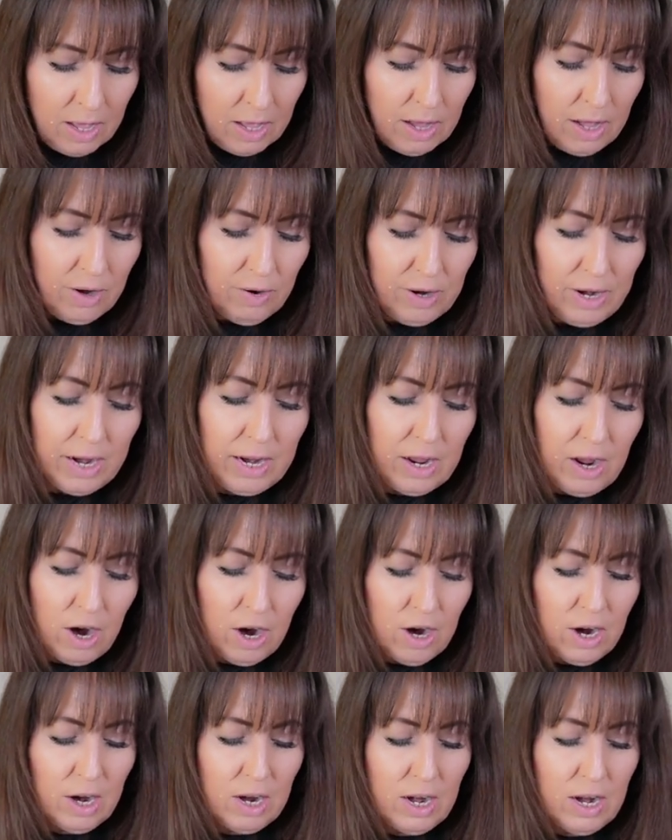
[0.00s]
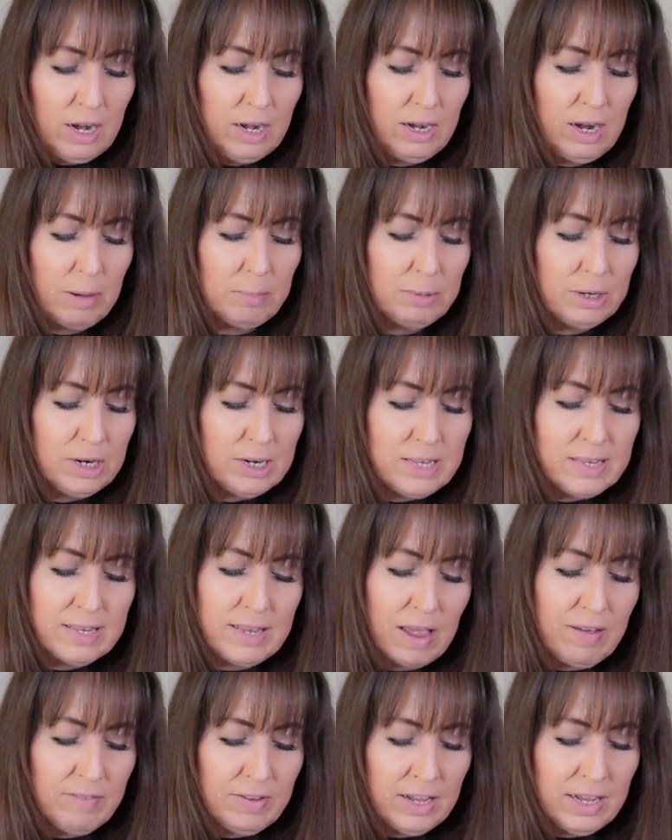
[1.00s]
All right, our number
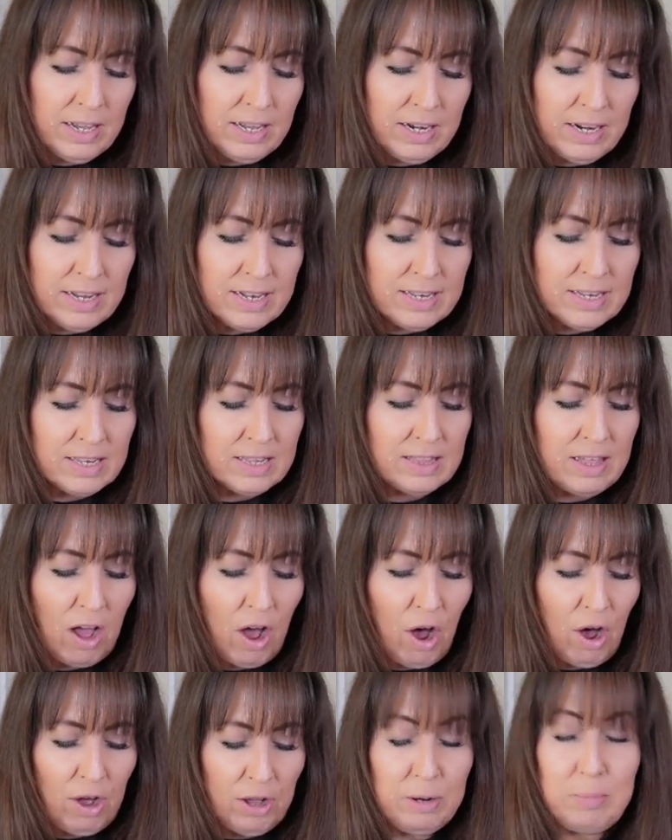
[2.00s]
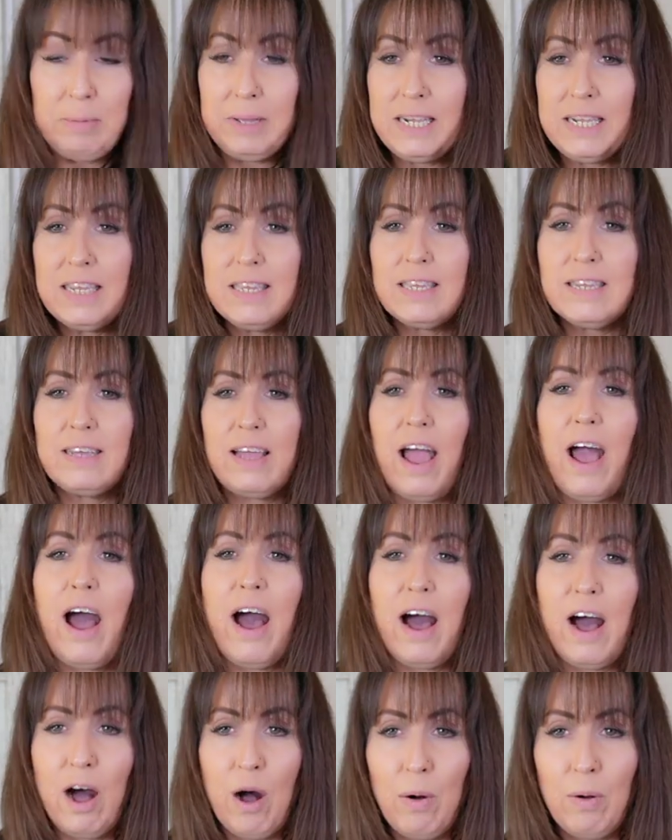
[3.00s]
7 is the Oddments
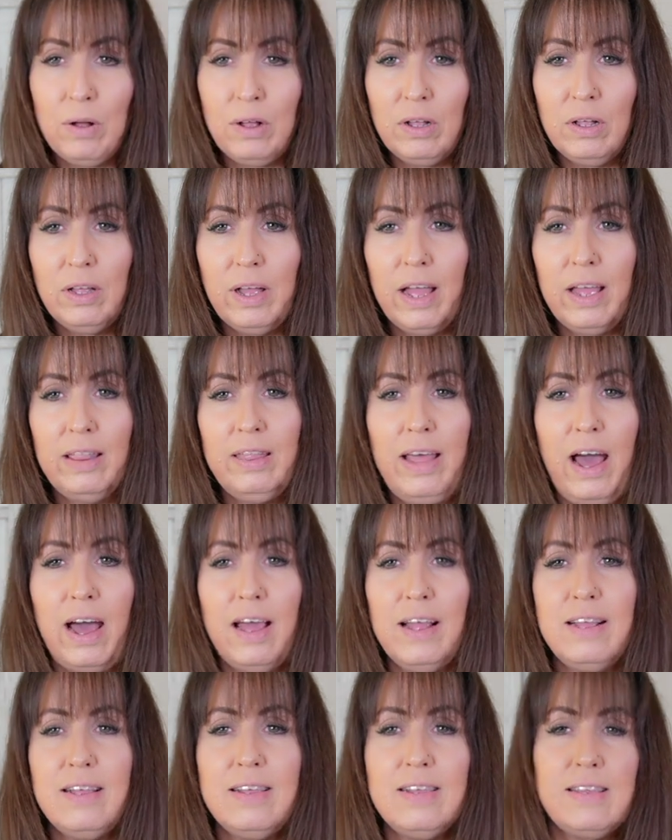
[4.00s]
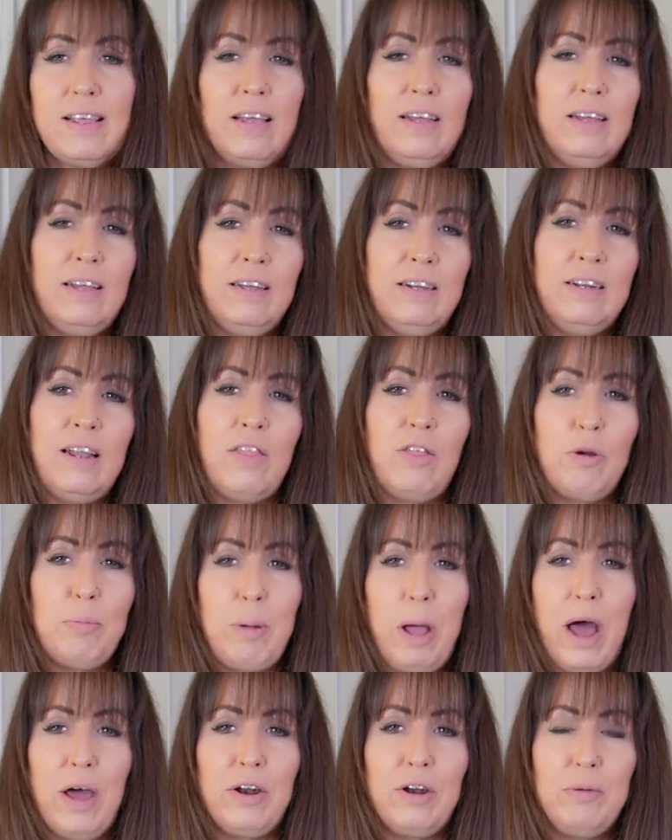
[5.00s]
Cowl, and that is another
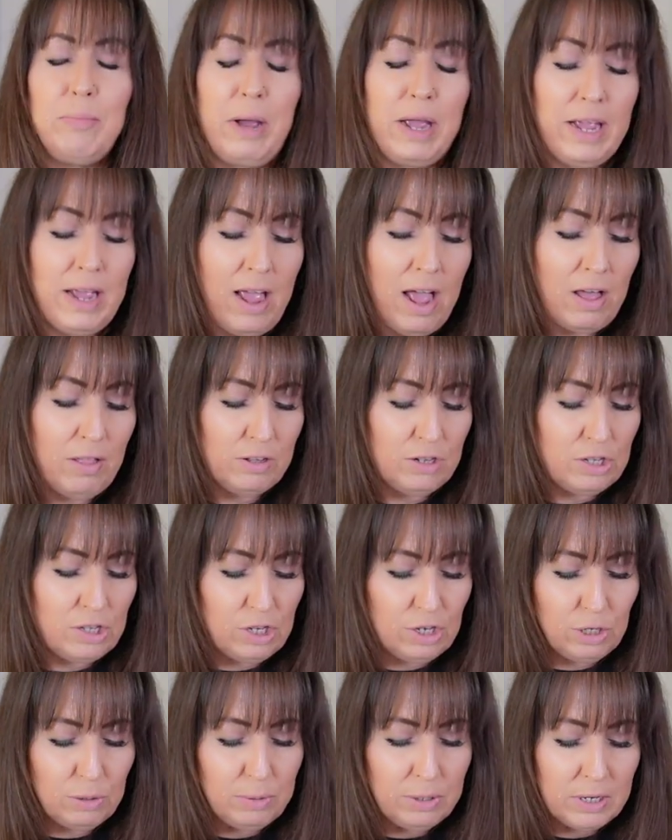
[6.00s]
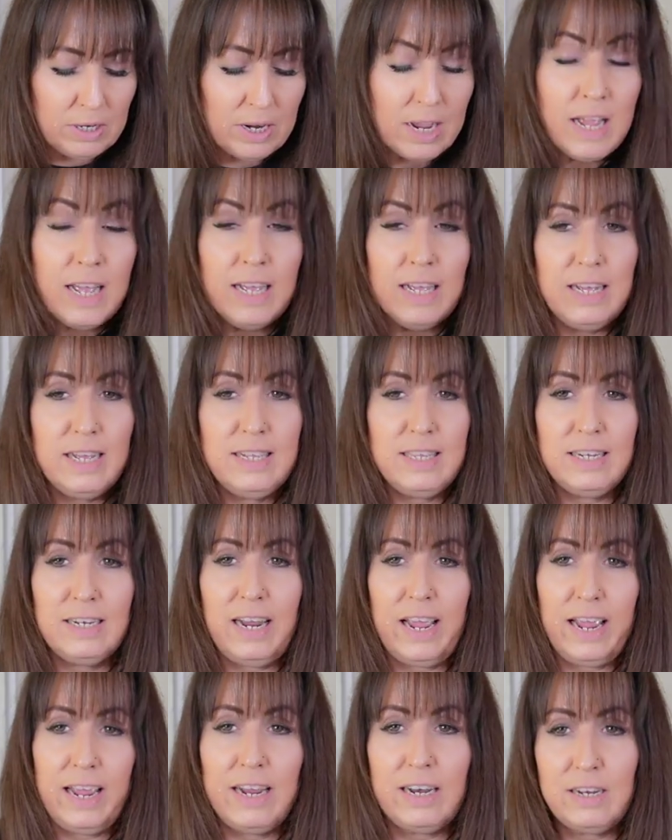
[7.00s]
pattern by Helen Stewart. It's an
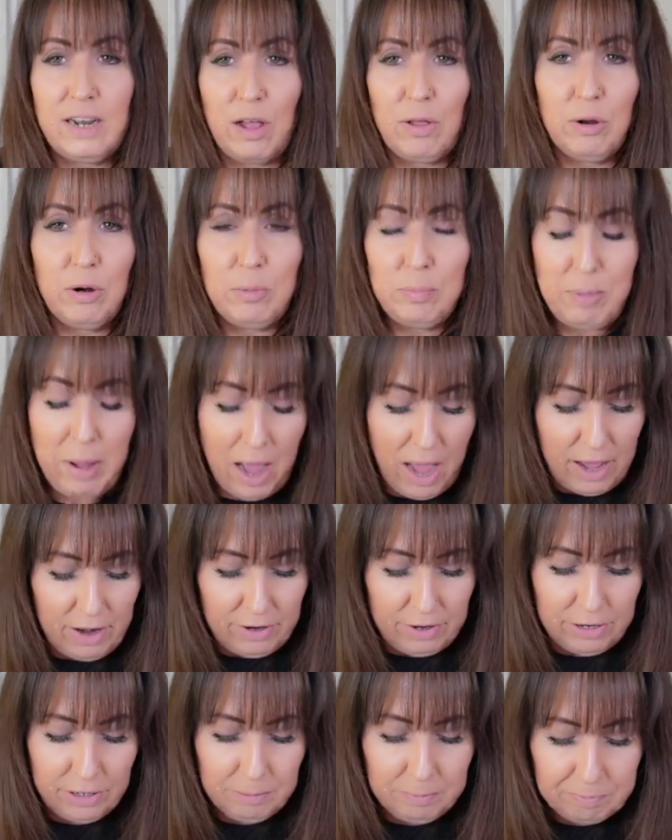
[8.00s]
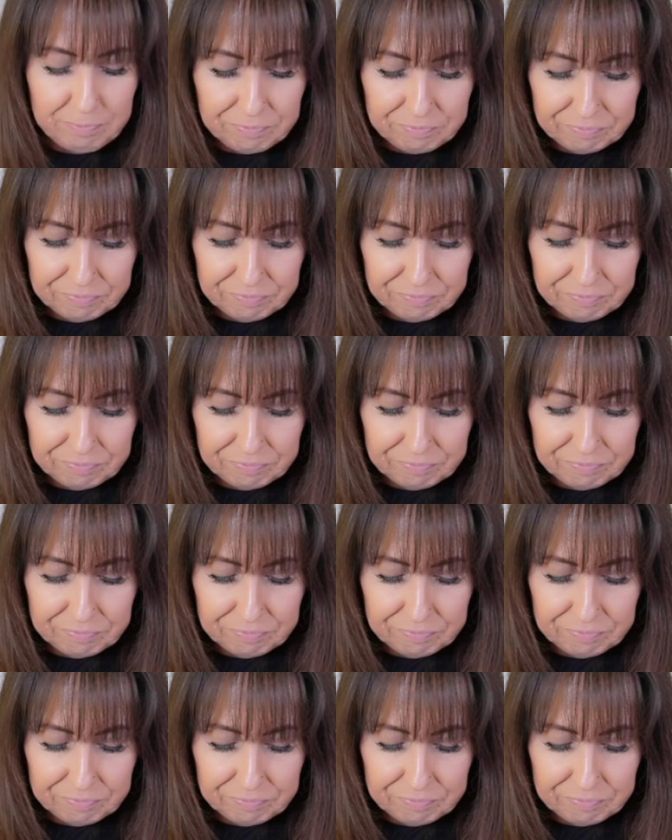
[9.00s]
$8 pattern.